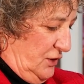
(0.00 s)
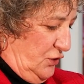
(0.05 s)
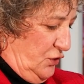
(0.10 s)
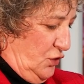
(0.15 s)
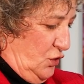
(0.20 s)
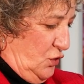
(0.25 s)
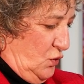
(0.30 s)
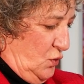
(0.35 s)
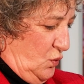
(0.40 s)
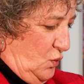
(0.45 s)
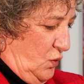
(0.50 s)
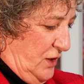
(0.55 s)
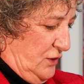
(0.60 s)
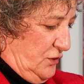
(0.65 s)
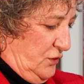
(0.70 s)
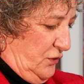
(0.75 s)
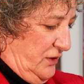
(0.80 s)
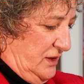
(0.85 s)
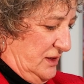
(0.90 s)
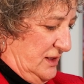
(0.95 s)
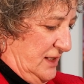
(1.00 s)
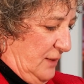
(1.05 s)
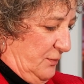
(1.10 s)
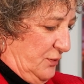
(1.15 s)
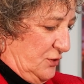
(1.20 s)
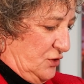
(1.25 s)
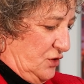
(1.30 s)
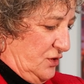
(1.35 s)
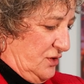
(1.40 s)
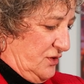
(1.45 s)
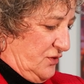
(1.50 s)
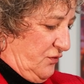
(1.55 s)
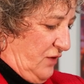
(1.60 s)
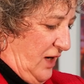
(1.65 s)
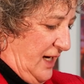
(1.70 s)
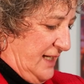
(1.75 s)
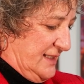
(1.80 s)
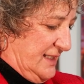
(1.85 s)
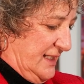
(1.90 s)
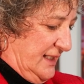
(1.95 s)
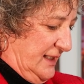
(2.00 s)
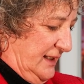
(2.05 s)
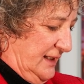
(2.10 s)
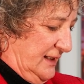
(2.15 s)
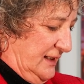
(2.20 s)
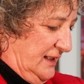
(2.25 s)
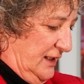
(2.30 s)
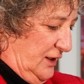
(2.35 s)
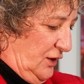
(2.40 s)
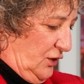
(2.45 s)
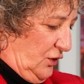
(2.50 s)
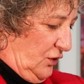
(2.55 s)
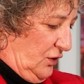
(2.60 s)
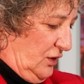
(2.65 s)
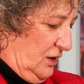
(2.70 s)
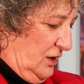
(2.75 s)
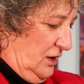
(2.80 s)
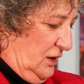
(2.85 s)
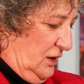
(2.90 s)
No wonder the temperature's rising in here.